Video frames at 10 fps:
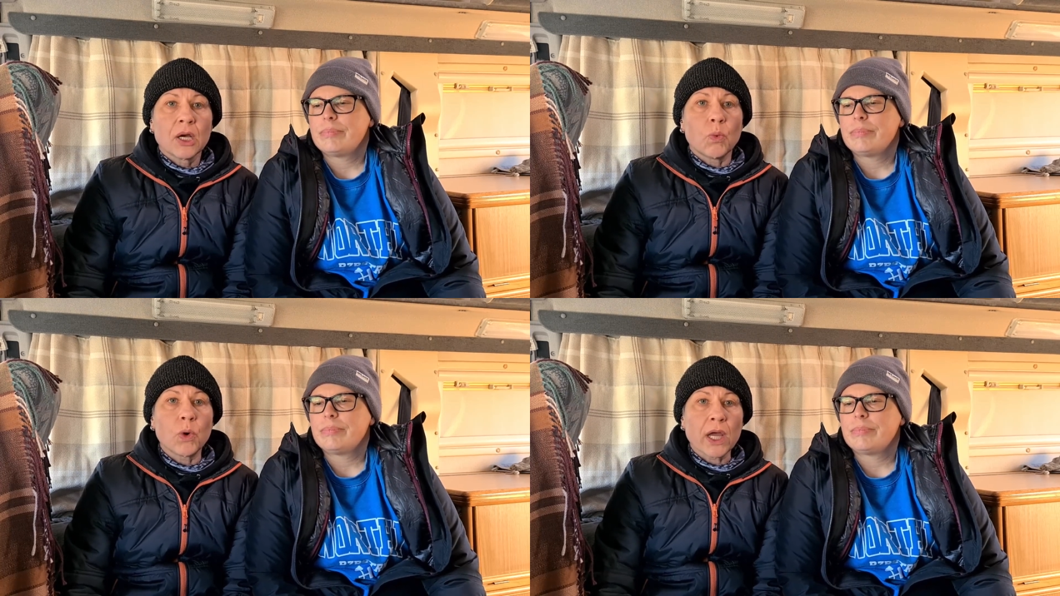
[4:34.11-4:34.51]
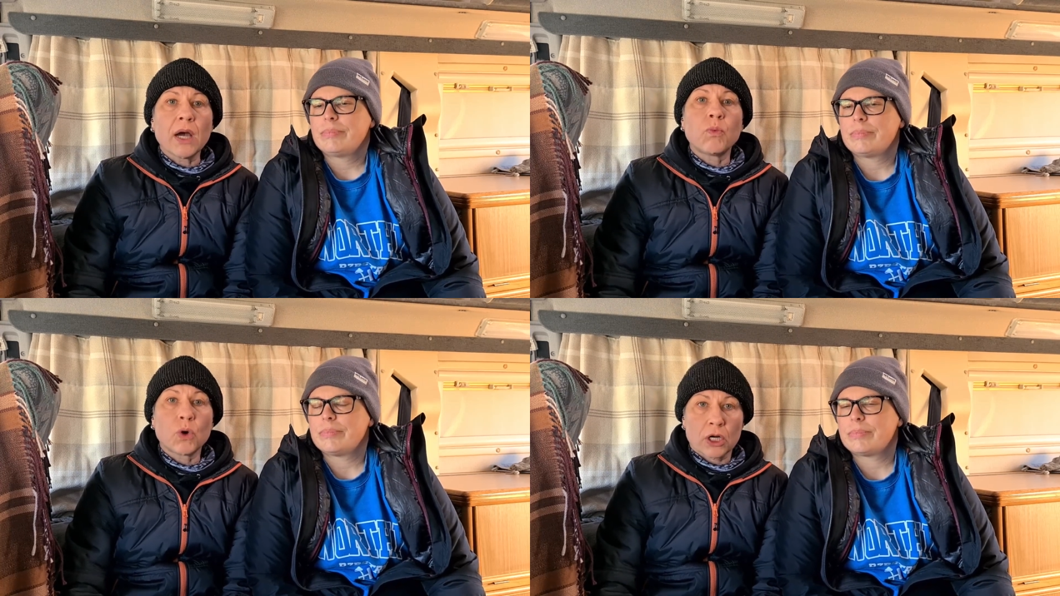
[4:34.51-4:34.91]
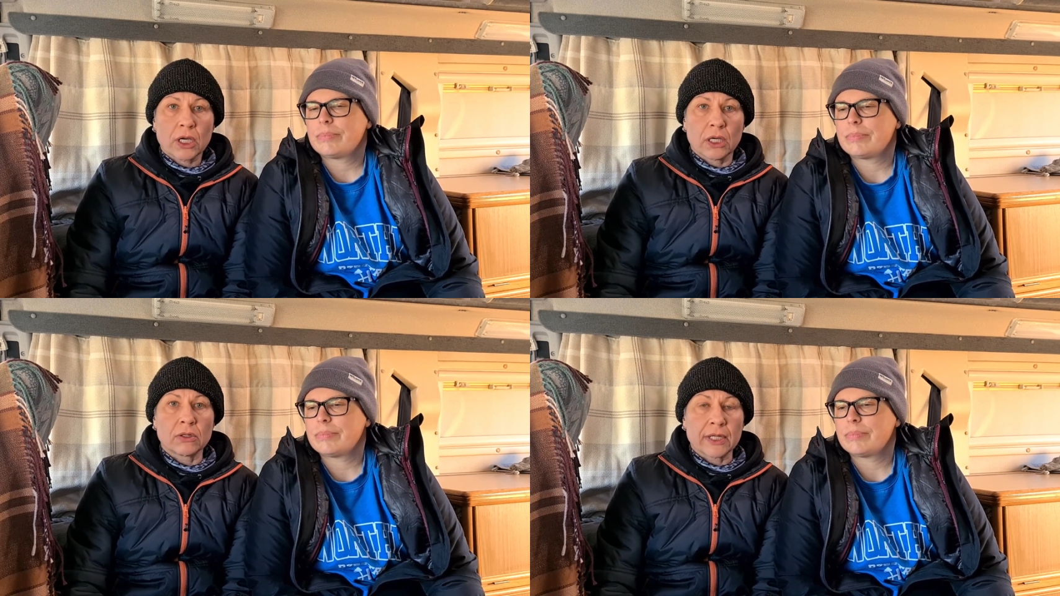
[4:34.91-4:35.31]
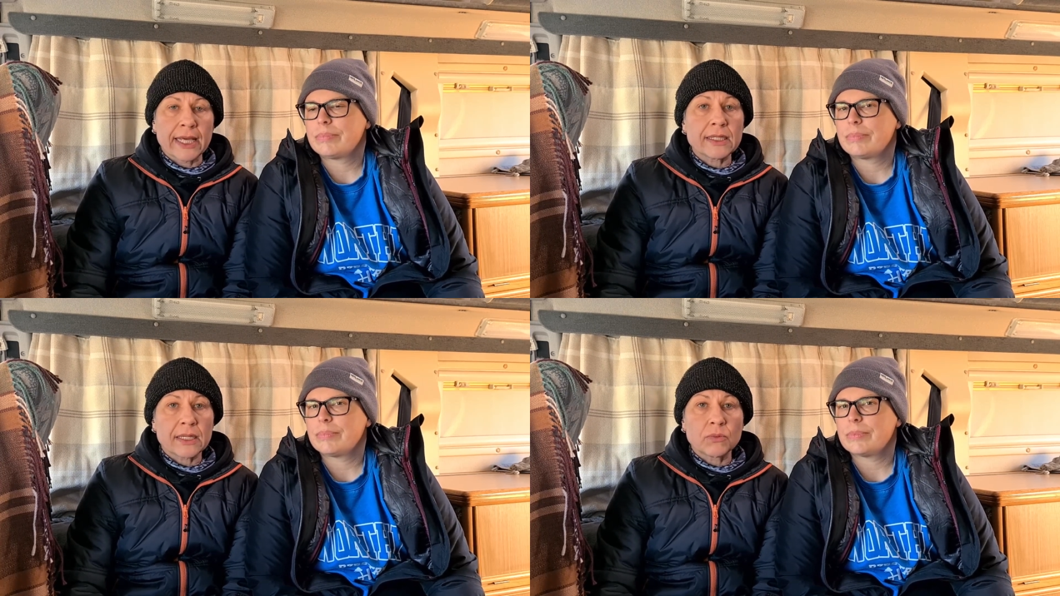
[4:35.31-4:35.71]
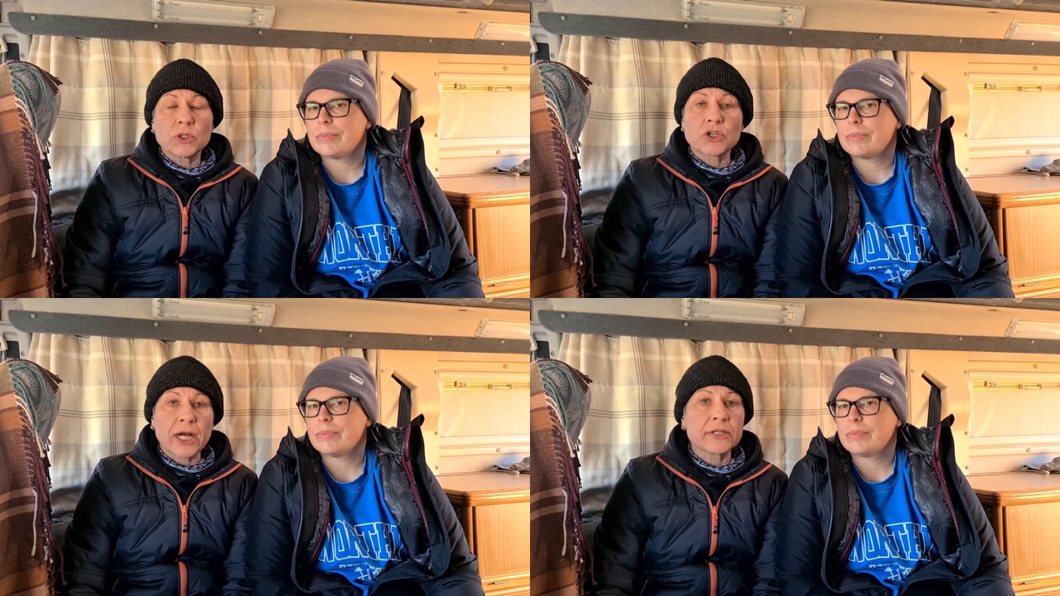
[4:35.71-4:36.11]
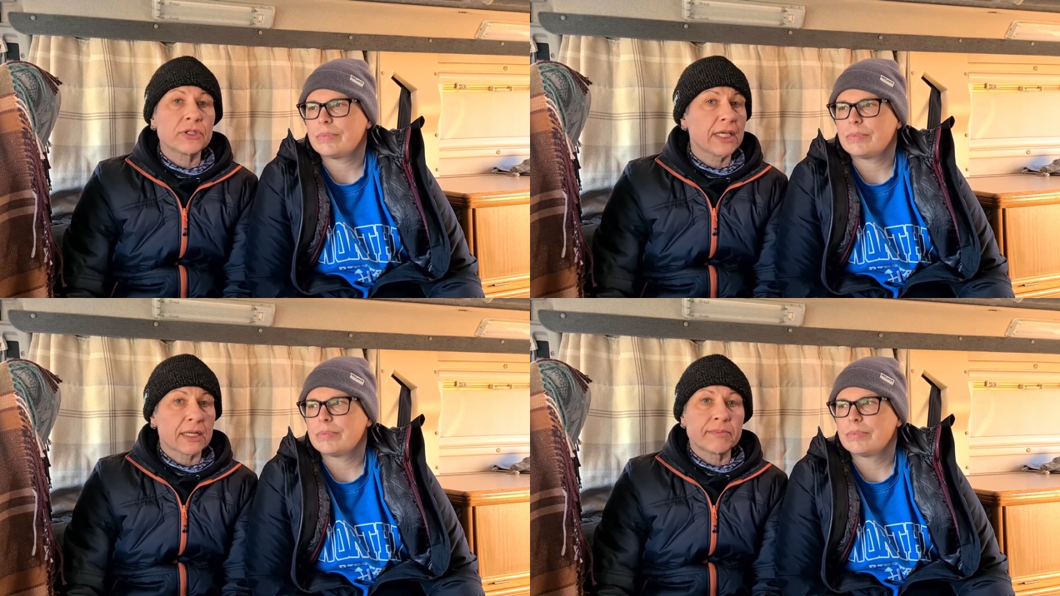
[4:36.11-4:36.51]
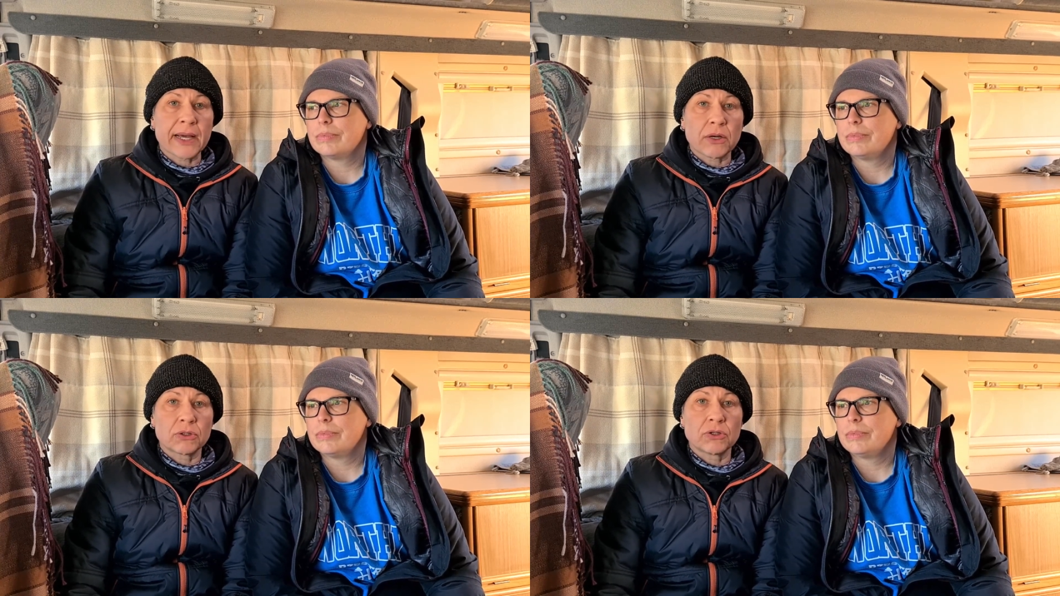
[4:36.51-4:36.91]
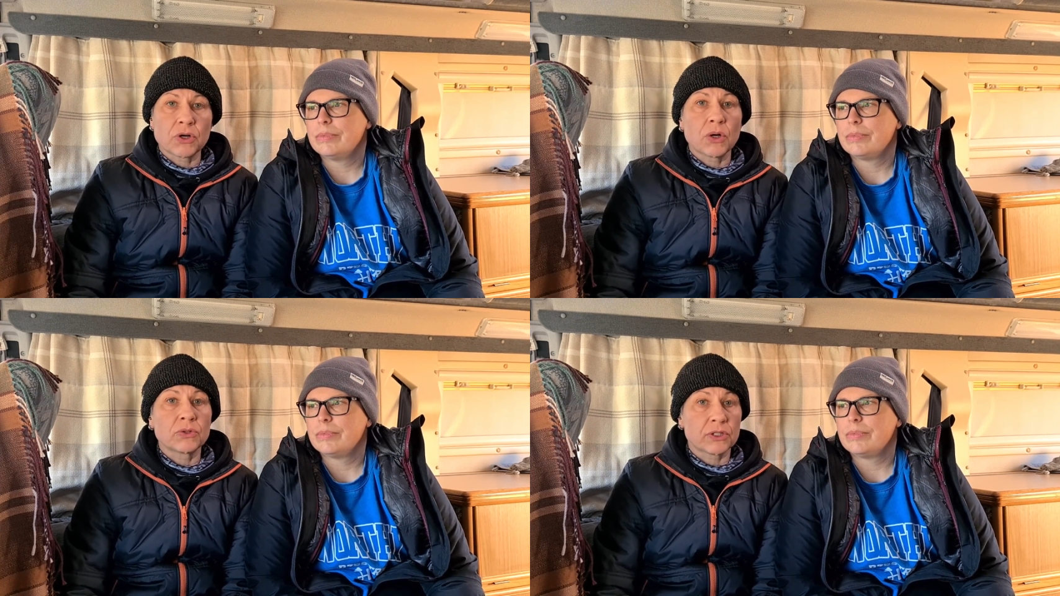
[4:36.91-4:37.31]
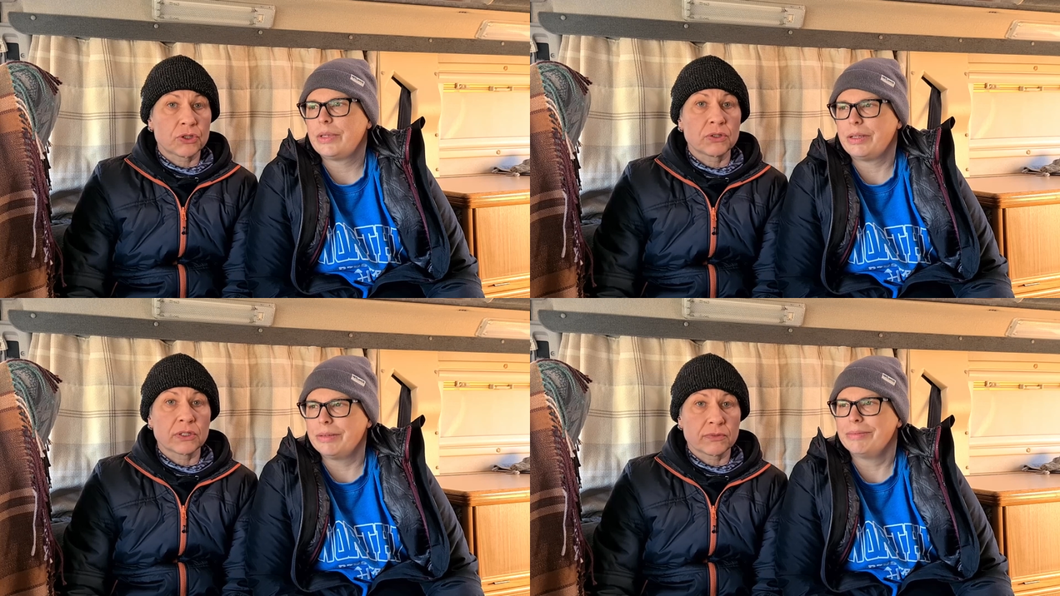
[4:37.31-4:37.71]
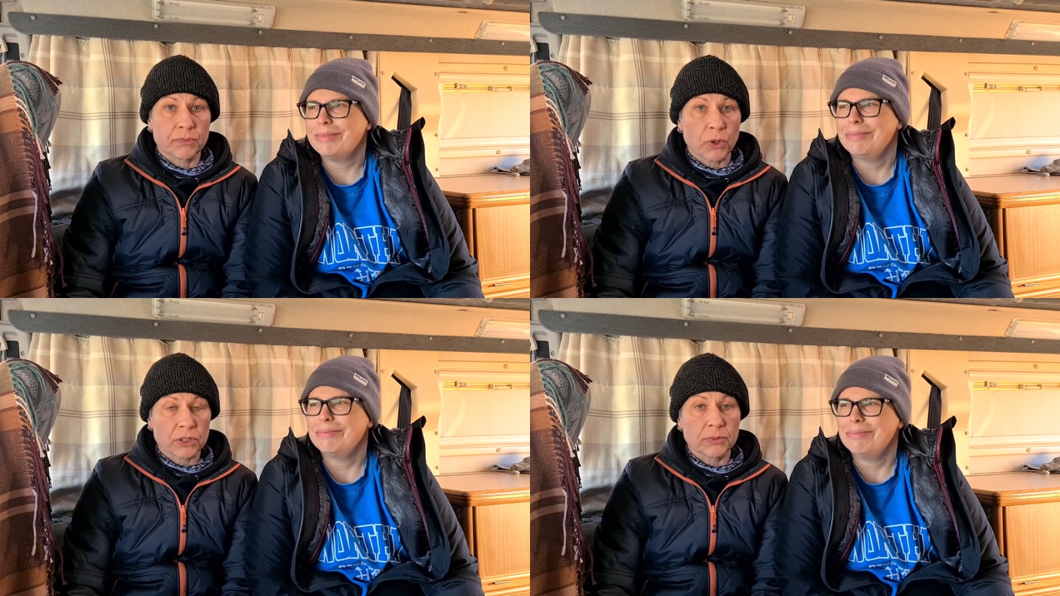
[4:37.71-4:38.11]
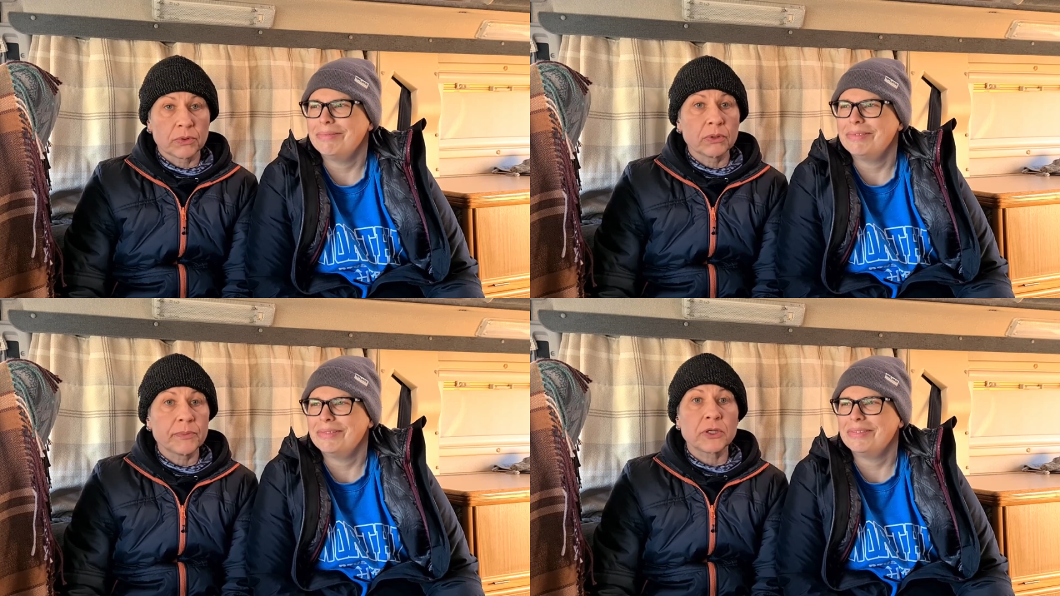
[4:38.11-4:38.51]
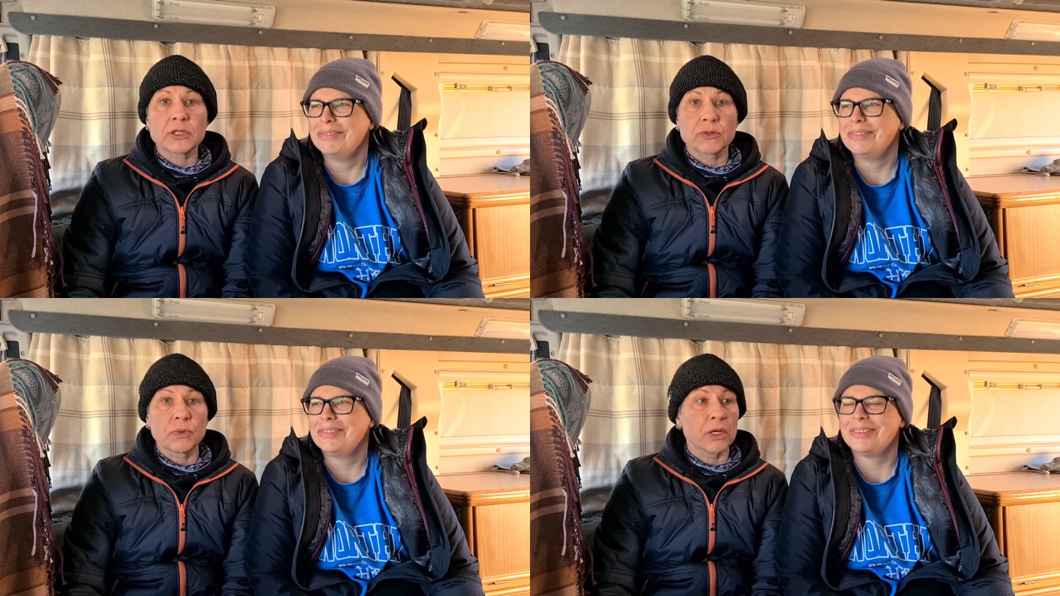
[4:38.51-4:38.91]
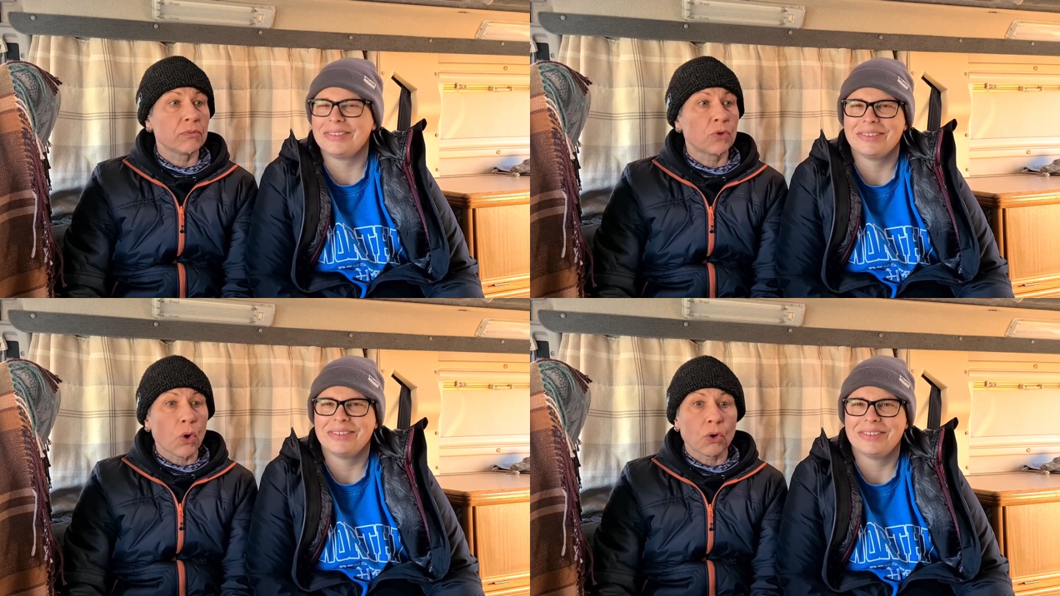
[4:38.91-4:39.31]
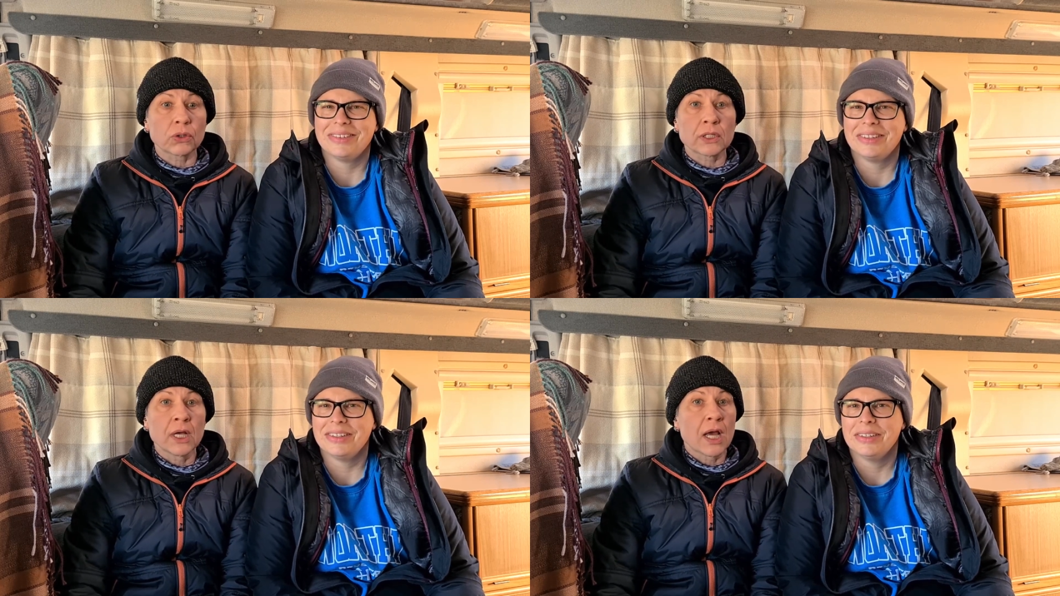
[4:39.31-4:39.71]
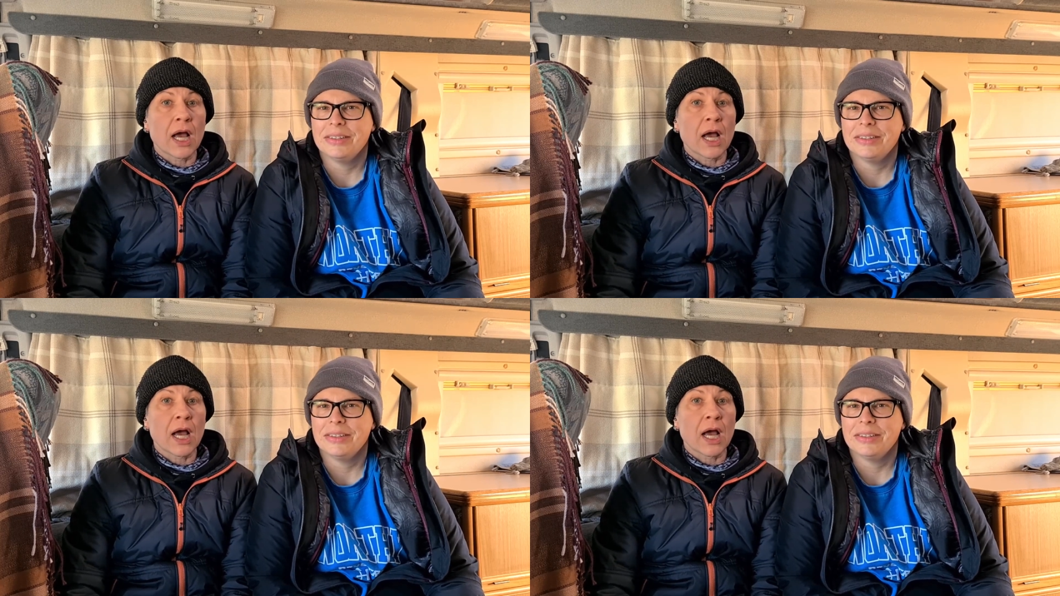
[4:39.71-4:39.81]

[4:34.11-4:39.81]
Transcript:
Speaker 1: We are working on it, and we're trying to get back on the road as soon as possible, because we've got